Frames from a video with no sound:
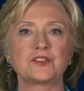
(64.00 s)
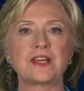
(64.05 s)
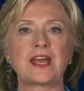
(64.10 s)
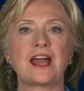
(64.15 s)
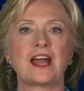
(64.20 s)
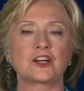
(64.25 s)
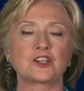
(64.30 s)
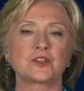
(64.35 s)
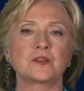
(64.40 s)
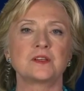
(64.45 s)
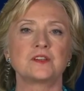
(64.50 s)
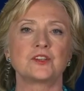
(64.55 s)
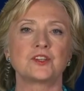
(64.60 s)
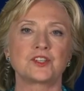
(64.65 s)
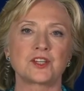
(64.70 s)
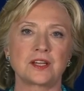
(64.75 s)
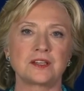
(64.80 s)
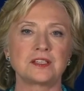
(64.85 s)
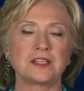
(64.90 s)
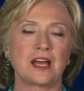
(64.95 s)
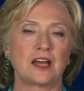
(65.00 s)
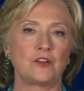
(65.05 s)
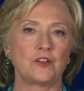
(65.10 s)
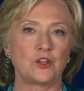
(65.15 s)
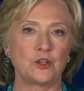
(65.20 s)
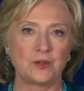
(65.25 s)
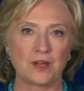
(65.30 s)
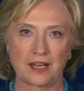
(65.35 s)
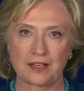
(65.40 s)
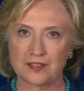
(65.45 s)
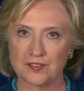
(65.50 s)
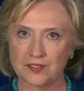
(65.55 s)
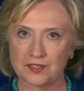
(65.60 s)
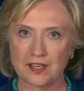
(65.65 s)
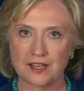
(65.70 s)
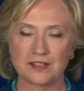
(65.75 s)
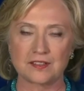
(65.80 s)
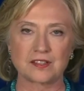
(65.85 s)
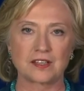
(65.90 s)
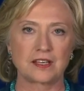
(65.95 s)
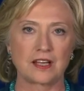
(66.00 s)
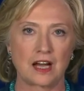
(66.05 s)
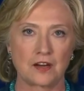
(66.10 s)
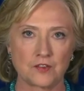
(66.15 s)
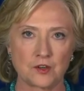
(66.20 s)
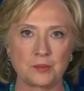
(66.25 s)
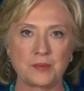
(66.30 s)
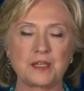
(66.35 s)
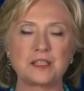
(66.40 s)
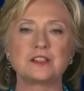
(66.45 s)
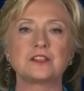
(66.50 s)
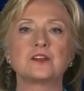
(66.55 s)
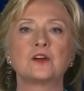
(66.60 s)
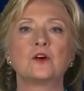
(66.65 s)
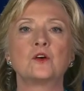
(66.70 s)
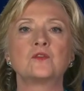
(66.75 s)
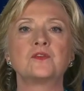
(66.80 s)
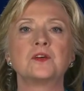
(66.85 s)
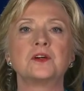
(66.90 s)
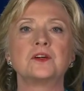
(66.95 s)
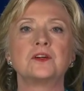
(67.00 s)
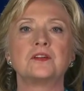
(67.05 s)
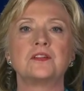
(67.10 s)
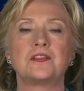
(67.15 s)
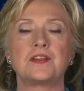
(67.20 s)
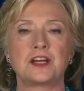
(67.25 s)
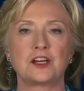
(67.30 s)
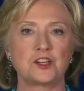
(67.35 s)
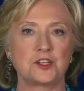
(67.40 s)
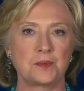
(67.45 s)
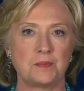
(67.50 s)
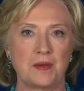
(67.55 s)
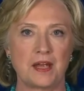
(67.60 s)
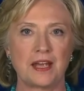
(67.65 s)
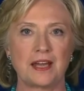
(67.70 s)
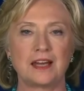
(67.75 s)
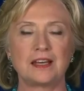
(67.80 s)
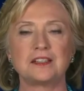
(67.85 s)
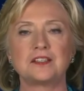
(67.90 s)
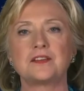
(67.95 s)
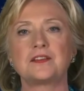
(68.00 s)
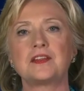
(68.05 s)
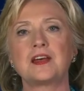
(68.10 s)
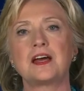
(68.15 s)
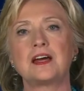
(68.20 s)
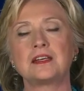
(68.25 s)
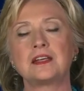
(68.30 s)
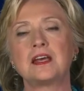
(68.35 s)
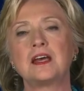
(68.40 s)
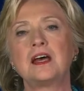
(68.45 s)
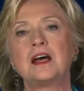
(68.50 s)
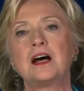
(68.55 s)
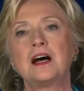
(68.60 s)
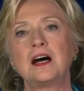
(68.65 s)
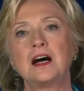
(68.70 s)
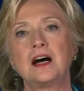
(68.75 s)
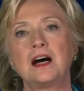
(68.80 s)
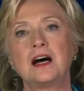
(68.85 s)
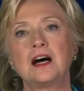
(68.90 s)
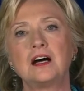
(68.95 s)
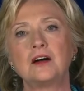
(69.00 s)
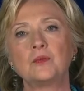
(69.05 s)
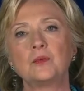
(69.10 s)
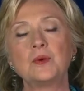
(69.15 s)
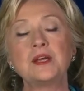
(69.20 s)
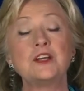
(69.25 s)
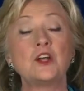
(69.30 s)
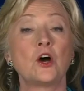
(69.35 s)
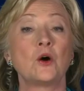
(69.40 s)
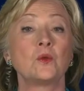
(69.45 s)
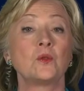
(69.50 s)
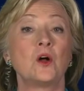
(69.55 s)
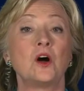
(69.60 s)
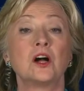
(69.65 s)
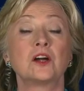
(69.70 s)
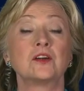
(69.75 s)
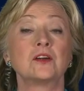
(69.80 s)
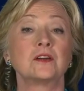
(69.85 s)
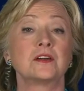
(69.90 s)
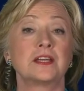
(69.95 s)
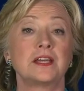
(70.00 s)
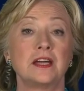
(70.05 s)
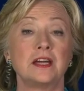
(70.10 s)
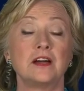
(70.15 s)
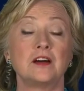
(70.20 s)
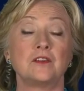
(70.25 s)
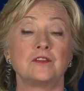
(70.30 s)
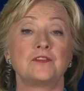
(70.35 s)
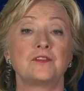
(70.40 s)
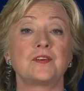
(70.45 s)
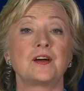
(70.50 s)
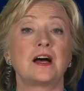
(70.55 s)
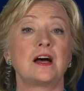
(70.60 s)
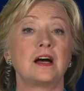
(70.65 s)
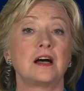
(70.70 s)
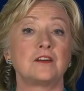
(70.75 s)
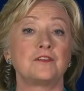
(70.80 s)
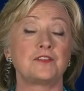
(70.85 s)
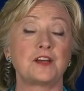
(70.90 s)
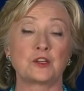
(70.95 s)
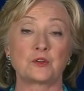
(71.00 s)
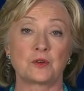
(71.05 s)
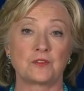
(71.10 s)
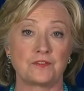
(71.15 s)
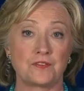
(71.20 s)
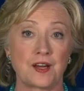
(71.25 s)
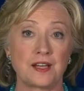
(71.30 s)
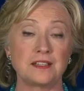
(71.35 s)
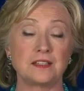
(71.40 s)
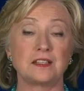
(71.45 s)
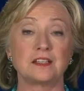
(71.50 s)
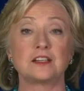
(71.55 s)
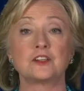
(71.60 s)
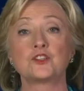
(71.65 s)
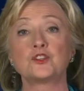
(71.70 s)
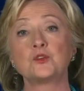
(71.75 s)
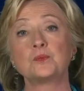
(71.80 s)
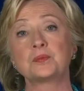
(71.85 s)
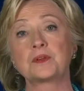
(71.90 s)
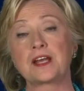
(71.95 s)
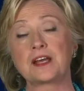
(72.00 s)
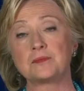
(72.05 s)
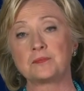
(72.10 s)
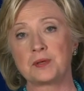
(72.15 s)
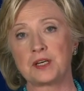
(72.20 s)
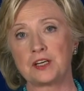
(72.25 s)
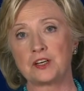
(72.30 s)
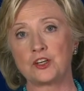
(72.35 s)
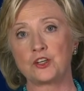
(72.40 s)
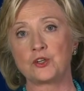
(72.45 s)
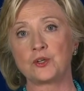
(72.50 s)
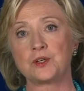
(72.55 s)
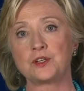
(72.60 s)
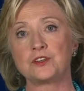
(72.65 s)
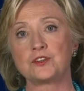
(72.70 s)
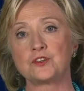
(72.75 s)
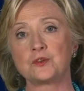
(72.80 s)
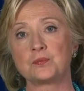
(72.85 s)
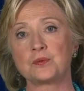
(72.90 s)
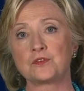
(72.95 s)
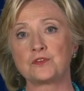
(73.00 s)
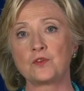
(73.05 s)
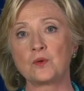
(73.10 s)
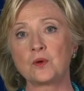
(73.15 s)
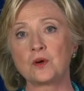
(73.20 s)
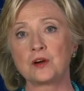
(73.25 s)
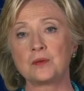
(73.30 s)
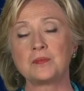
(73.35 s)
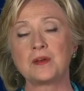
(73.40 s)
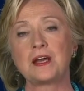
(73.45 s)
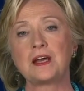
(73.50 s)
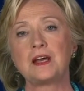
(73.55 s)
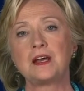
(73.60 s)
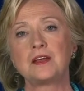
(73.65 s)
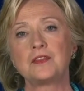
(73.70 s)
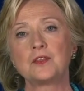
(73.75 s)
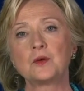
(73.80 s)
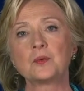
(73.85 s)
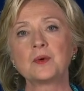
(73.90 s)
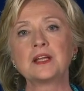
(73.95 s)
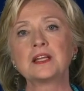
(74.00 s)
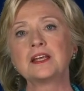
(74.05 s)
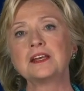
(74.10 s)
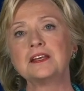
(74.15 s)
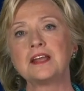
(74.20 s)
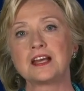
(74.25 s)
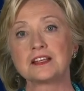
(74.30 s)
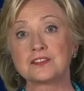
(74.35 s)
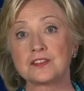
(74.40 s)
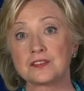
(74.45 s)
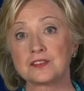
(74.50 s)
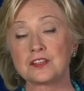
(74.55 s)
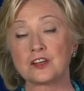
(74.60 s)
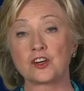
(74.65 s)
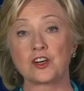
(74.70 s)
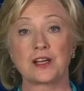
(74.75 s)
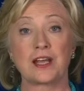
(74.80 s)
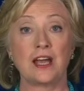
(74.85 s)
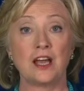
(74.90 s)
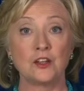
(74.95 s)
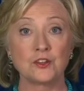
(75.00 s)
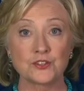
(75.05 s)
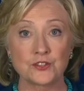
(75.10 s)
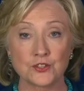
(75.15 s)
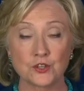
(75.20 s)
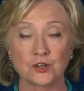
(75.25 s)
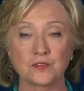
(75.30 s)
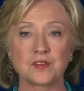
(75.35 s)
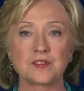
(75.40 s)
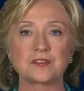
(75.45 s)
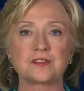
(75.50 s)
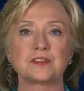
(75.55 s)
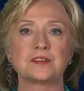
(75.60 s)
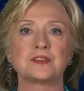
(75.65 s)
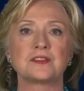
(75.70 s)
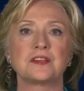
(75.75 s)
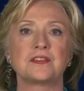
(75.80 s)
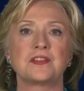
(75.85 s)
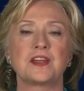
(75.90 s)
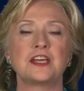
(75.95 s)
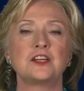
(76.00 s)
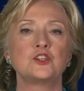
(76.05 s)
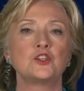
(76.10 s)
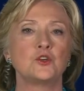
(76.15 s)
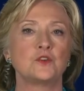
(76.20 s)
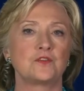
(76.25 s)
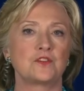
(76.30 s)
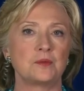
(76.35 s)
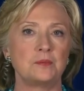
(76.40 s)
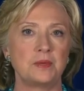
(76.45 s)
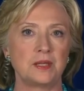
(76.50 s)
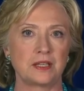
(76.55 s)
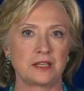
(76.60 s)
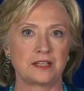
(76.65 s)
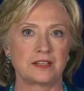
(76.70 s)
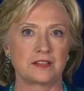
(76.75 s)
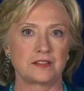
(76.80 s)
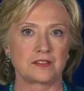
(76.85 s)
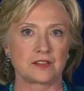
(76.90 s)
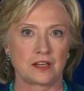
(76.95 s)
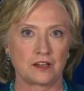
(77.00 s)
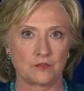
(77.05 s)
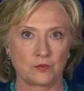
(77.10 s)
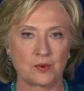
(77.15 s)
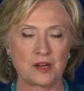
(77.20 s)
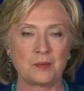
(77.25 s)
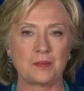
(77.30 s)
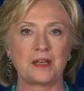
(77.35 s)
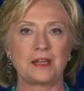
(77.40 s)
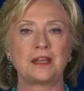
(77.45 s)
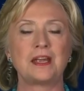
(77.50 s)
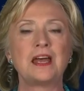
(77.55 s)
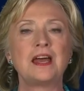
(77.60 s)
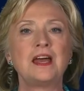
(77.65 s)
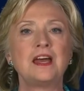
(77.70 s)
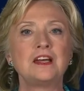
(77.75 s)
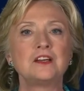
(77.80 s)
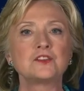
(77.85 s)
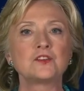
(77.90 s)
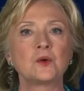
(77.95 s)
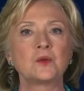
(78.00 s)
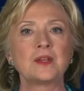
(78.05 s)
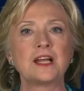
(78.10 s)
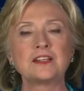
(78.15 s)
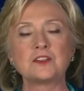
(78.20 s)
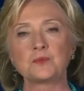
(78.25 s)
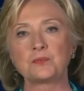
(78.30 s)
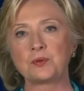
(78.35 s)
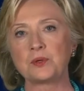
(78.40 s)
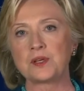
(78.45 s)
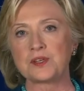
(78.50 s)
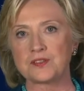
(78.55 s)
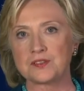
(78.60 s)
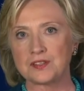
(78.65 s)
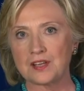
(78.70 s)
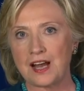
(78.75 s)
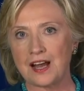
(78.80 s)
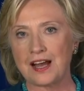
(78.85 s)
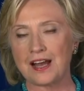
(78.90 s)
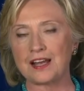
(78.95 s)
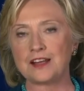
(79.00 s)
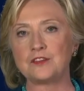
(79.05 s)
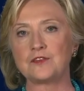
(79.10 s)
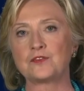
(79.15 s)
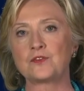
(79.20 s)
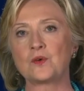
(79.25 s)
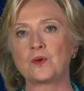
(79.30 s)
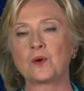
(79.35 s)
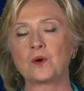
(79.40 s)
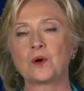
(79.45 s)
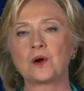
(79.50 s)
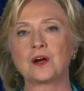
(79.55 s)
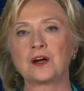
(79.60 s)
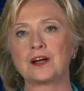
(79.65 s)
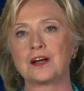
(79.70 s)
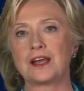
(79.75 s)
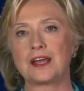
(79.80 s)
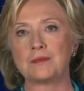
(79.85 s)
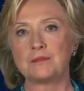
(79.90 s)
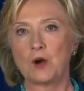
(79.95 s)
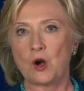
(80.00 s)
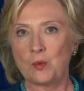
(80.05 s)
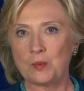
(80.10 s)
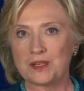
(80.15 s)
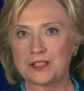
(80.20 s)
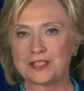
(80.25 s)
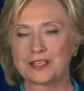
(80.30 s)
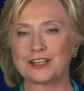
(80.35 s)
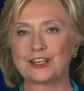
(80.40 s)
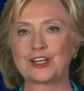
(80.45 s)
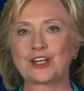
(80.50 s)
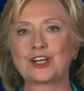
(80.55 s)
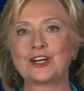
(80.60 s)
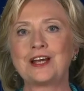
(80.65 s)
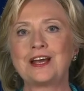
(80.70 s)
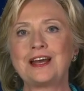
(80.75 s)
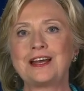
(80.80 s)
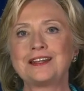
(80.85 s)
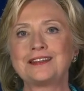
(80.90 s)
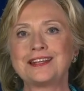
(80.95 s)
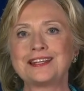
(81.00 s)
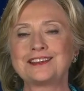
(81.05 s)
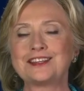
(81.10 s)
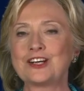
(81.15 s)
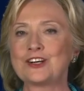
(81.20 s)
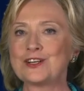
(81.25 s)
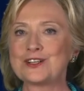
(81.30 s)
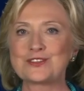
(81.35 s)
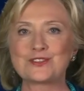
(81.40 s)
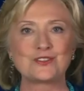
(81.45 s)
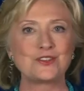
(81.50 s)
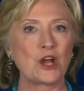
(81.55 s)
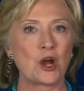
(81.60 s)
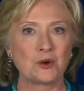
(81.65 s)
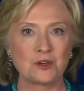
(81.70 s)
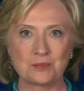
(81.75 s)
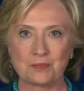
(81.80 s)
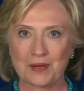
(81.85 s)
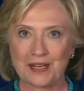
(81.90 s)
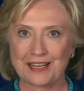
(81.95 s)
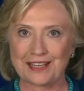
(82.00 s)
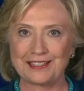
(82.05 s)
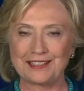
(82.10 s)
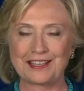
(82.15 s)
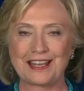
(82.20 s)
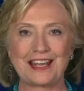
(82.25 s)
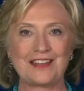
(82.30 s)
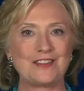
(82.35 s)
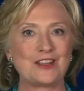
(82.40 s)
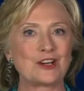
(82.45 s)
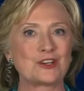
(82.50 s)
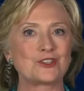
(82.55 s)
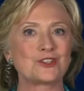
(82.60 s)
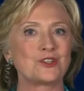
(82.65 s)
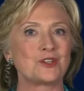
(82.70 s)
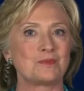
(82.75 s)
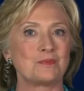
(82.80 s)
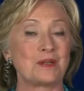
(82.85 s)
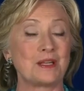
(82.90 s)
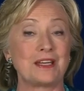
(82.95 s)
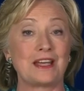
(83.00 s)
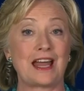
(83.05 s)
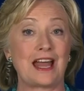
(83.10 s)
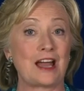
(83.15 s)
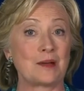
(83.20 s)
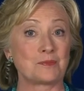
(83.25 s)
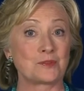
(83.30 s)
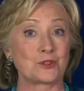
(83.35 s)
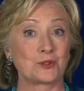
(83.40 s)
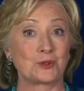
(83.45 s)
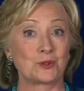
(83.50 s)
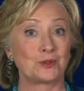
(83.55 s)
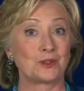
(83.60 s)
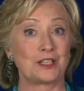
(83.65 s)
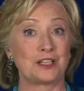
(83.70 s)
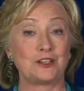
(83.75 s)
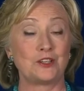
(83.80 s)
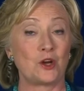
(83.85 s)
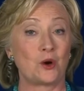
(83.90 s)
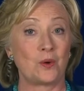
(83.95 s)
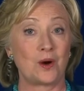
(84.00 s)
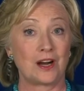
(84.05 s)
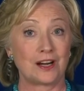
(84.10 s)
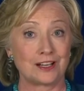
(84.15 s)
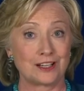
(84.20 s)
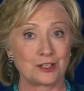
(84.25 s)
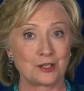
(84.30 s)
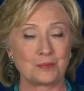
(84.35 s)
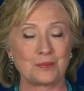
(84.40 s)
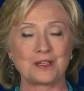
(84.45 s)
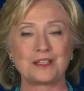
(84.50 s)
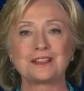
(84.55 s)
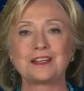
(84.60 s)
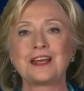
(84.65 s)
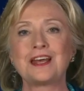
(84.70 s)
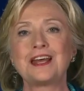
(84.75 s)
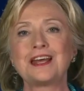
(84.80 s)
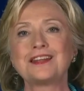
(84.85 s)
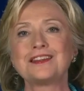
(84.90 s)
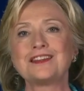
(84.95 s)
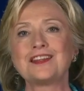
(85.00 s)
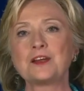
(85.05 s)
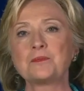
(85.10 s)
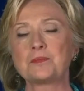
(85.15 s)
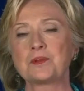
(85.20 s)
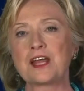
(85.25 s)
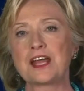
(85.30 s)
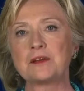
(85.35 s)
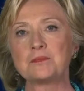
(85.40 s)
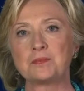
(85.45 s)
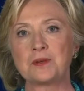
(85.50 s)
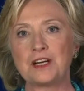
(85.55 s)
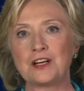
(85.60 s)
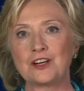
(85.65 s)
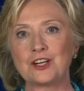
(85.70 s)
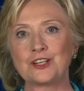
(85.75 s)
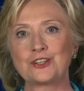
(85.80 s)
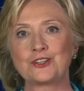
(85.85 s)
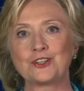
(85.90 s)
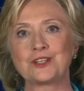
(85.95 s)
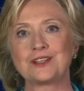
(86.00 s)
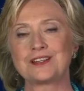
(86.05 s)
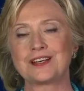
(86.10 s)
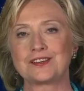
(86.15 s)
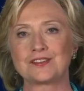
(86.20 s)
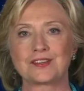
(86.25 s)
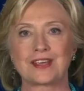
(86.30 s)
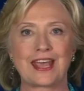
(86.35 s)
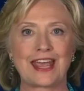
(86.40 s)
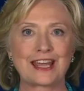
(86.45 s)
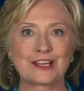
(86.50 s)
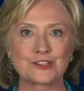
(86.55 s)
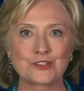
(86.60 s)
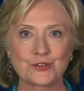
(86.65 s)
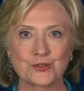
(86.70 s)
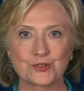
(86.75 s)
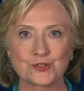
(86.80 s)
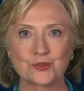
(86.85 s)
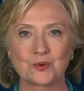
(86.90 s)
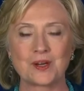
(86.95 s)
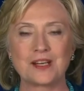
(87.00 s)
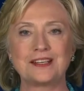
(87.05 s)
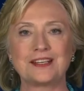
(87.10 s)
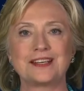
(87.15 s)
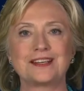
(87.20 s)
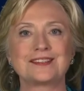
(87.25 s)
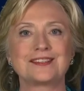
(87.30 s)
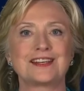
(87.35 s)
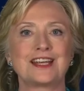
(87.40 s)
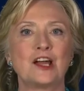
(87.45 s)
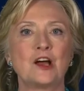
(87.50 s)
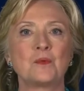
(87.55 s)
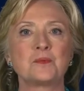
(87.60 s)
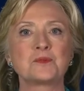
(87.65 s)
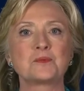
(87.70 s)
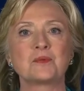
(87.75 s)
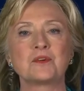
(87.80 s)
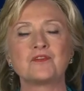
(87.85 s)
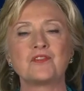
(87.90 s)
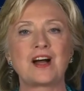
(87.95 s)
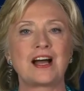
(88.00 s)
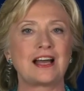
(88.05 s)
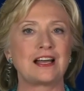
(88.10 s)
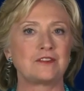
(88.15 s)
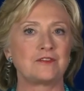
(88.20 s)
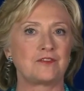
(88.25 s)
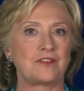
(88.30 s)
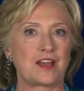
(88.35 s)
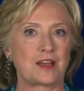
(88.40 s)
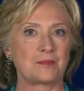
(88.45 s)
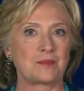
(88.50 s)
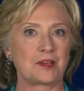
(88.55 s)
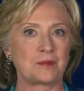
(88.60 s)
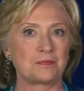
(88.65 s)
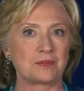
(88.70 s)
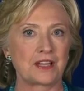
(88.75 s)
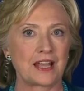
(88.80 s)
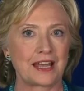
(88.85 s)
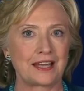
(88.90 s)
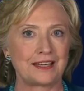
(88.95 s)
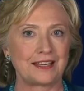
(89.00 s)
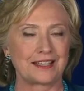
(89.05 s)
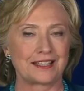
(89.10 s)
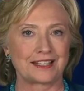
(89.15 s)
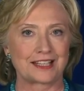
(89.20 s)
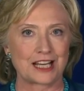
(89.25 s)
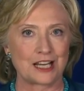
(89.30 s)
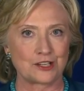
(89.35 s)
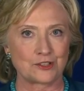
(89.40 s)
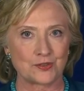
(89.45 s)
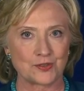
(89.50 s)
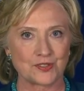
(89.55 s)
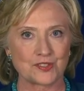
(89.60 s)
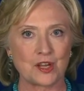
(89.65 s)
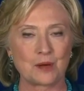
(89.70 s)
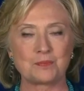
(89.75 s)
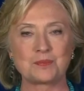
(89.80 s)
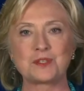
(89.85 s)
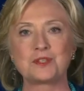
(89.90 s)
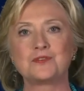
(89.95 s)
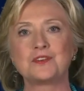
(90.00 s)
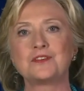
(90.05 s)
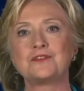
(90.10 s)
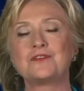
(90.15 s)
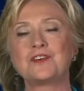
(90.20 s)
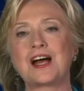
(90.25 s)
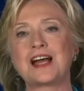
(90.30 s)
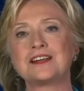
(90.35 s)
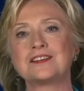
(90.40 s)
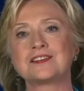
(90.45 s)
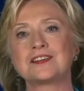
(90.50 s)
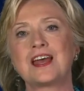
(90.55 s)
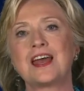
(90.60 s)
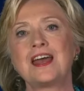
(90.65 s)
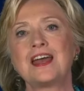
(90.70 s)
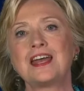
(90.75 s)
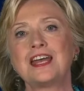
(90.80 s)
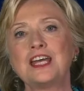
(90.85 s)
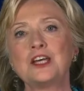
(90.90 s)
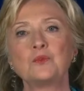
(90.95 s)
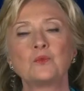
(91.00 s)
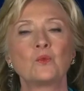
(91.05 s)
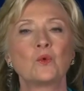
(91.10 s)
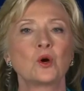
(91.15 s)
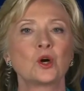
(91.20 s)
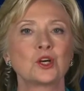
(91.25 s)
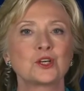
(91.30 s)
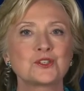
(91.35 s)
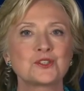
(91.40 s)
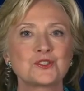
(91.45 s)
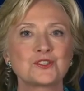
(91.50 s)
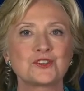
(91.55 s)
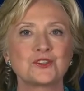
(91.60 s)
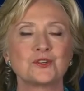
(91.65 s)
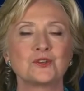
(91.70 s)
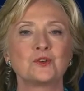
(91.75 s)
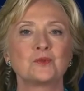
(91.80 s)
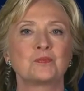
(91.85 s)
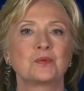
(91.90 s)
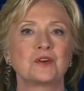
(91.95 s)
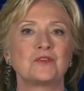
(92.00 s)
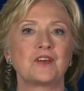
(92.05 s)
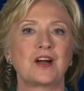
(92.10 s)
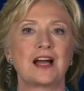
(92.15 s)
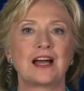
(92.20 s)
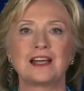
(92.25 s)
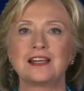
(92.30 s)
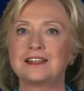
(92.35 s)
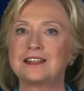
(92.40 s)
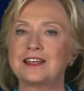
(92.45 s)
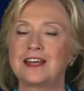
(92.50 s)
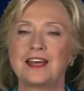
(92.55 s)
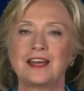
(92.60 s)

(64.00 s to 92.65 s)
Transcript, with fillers: to actually shut down the United States government over their demand that uh, we no longer give uh, federal funding to Planned Parenthood to perform the really necessary health services that they do for millions of women. So let's put aside for a moment here that there is no debate and there should be absolutely no argument argument that Planned Parenthood does cancer screenings, it helps provide family planning and contraceptive advice, it works to provide